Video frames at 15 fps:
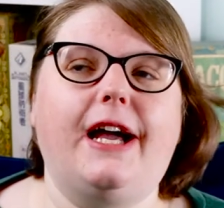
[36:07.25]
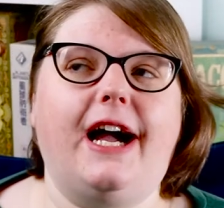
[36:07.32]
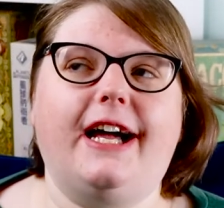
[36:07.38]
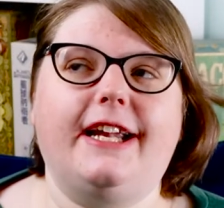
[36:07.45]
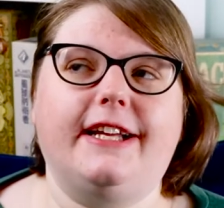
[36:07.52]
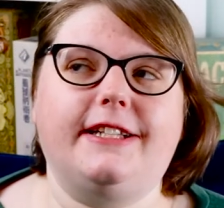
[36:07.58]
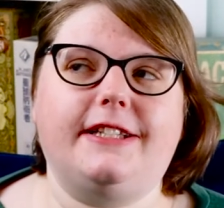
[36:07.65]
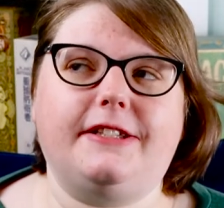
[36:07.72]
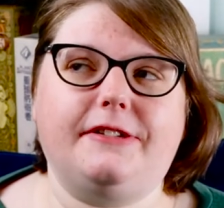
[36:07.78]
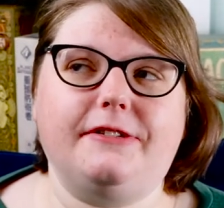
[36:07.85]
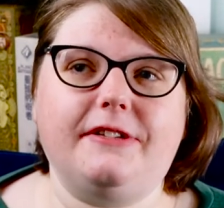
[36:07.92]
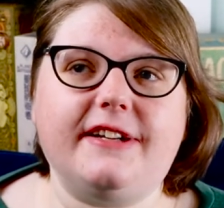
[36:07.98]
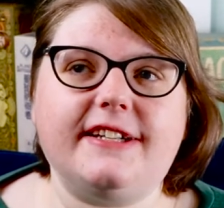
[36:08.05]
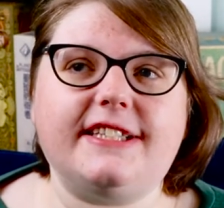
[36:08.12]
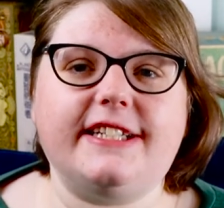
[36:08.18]
And I
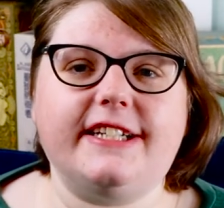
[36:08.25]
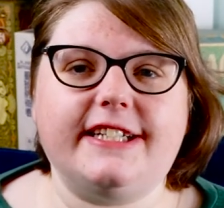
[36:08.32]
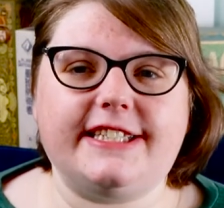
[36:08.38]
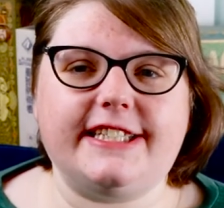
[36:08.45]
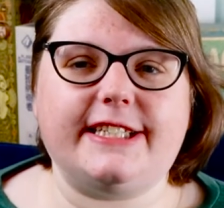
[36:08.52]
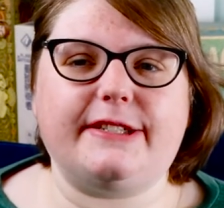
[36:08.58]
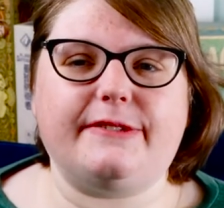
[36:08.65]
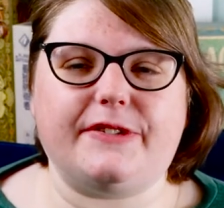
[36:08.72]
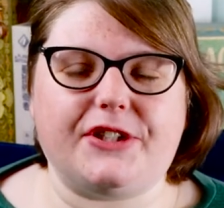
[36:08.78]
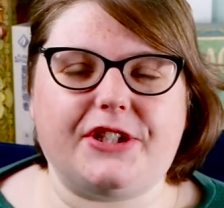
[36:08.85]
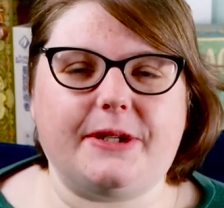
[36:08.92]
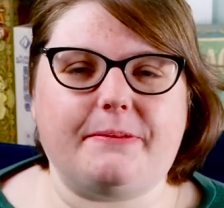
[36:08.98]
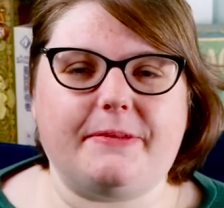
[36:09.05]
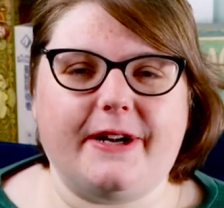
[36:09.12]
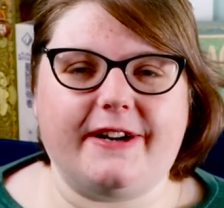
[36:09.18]
do like the idea of a
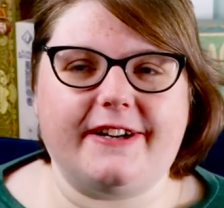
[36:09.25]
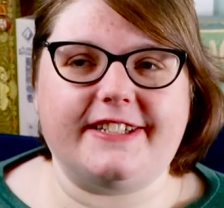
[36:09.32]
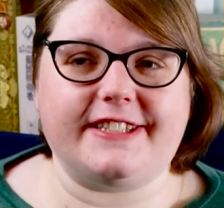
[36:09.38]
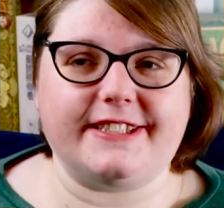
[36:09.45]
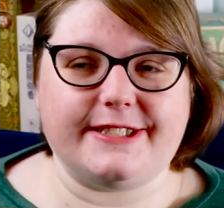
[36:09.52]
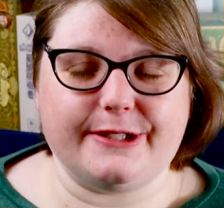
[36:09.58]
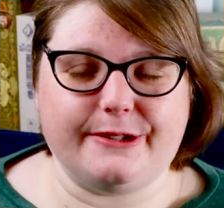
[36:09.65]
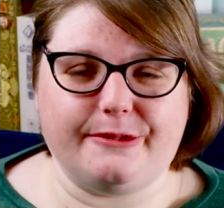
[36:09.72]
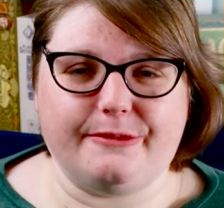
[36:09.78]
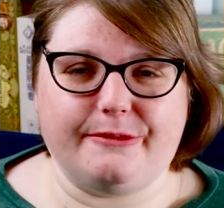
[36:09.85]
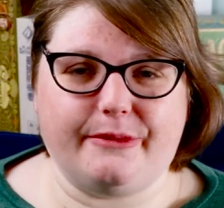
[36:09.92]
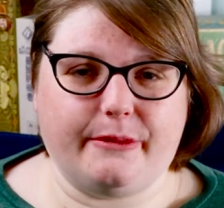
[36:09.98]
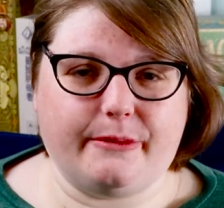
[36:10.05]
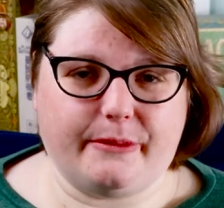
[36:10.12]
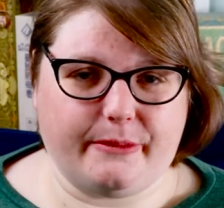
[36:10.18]
shipyard. So
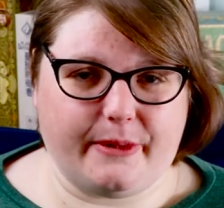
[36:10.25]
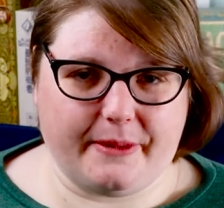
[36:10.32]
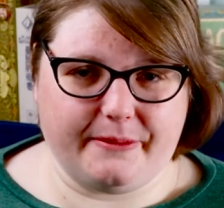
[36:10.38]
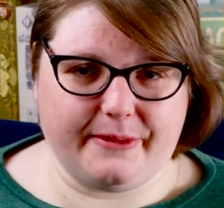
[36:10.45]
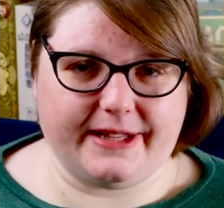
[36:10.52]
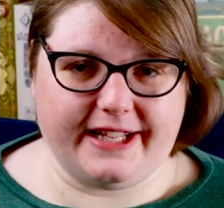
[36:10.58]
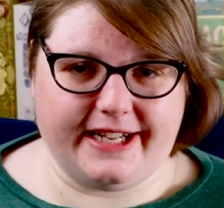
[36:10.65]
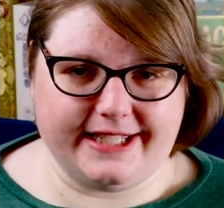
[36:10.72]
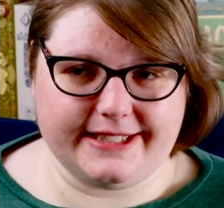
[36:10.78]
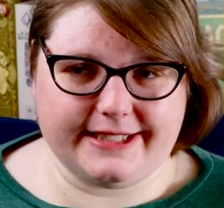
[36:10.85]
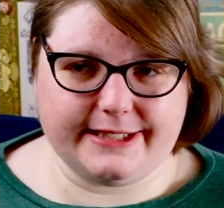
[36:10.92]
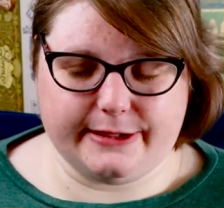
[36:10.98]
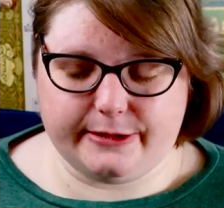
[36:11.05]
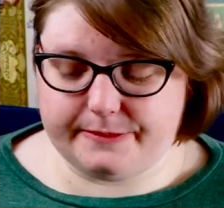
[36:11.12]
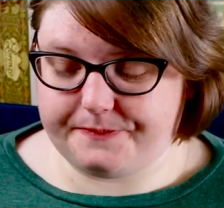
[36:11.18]
we went with
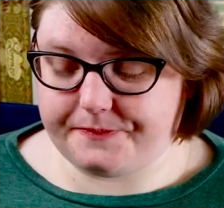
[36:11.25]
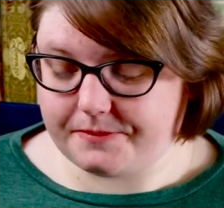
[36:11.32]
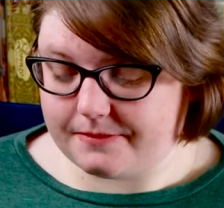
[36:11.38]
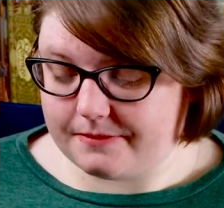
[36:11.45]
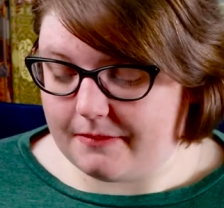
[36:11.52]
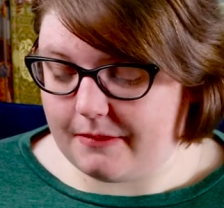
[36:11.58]
that. So